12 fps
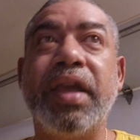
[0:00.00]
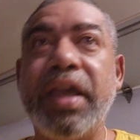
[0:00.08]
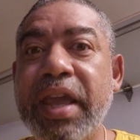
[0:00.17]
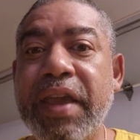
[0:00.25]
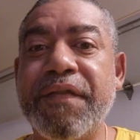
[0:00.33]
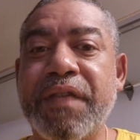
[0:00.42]

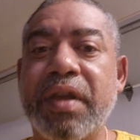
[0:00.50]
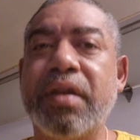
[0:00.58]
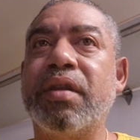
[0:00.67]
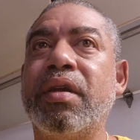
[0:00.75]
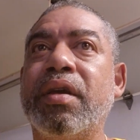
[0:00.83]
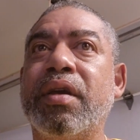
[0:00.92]

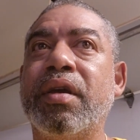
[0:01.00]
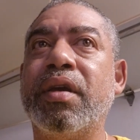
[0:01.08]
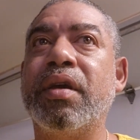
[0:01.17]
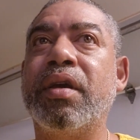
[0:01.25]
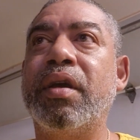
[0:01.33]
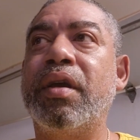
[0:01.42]
even
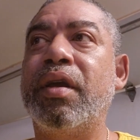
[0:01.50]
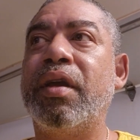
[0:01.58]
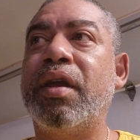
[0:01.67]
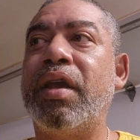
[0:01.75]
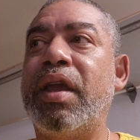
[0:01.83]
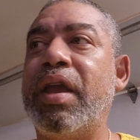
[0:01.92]

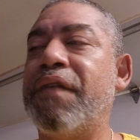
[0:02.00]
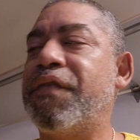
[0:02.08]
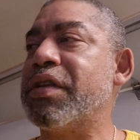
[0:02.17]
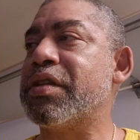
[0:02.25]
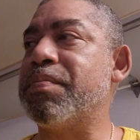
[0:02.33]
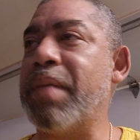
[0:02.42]
if
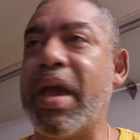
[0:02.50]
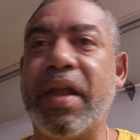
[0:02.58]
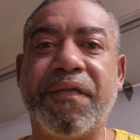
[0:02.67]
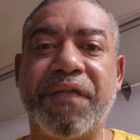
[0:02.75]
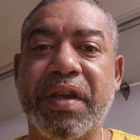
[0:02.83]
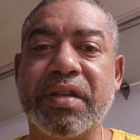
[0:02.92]
it's
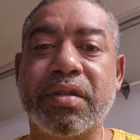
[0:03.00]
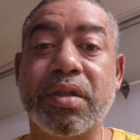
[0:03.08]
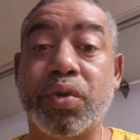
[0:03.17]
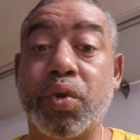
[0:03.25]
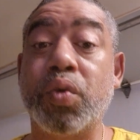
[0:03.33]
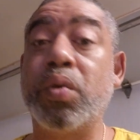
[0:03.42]
manifested
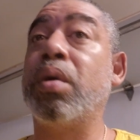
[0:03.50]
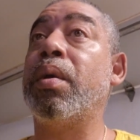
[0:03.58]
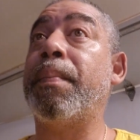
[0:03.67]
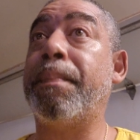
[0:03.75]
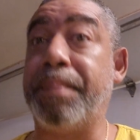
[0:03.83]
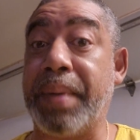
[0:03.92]
through
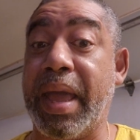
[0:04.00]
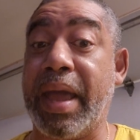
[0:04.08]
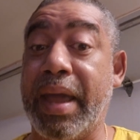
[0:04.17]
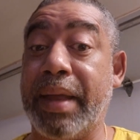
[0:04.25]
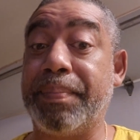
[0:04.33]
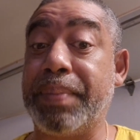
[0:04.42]

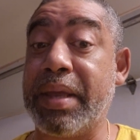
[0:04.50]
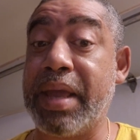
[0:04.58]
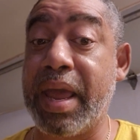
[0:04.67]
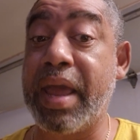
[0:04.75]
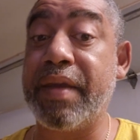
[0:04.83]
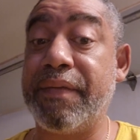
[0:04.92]
bad
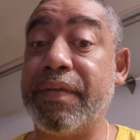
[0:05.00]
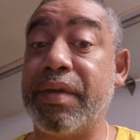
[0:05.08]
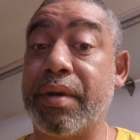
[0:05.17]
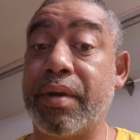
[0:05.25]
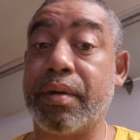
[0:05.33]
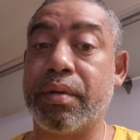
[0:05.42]

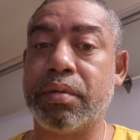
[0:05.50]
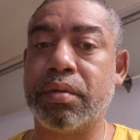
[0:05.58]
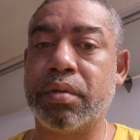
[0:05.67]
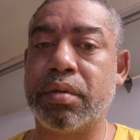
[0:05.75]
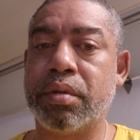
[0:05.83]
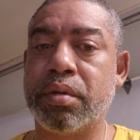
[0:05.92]
behavior.
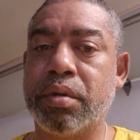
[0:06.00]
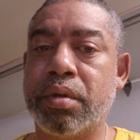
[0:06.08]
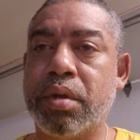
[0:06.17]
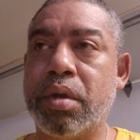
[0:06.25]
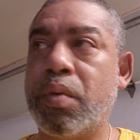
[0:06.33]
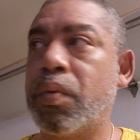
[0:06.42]

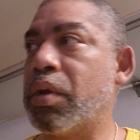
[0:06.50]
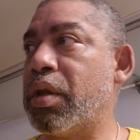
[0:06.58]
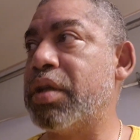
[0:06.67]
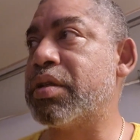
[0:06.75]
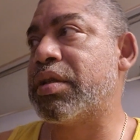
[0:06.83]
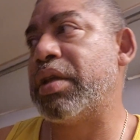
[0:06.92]
Well,
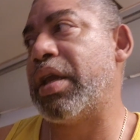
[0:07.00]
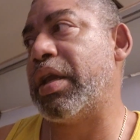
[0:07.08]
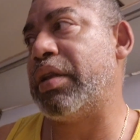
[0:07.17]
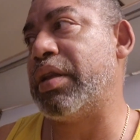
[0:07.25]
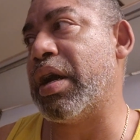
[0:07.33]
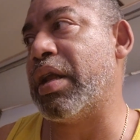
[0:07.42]
at least they
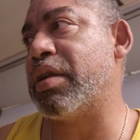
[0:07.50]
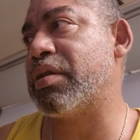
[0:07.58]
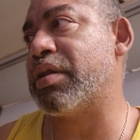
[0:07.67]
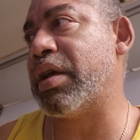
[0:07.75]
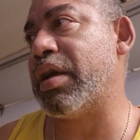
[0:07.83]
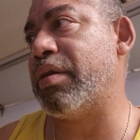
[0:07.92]

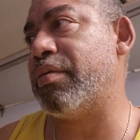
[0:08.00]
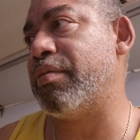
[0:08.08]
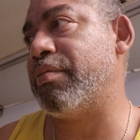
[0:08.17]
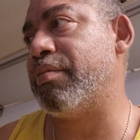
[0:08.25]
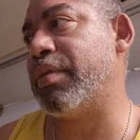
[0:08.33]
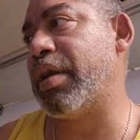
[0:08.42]
acknowledged that
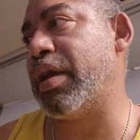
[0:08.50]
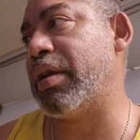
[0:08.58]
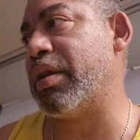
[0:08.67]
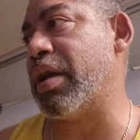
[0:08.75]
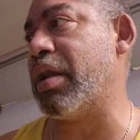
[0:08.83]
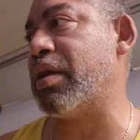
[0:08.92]
they
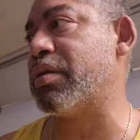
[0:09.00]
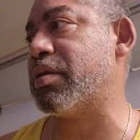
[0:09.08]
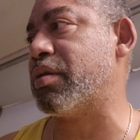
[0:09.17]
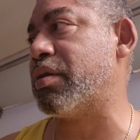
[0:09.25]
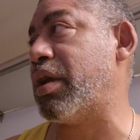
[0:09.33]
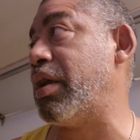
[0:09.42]

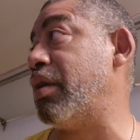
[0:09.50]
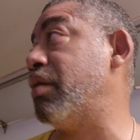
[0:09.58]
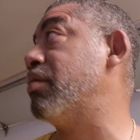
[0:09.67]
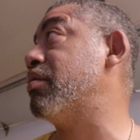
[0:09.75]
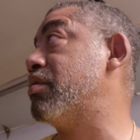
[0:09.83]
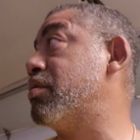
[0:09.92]

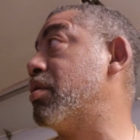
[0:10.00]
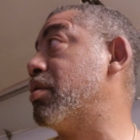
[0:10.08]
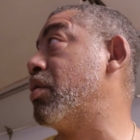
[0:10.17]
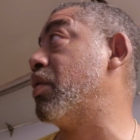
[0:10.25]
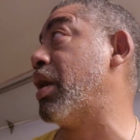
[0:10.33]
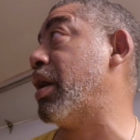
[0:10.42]
took
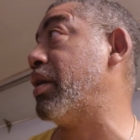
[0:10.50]
note I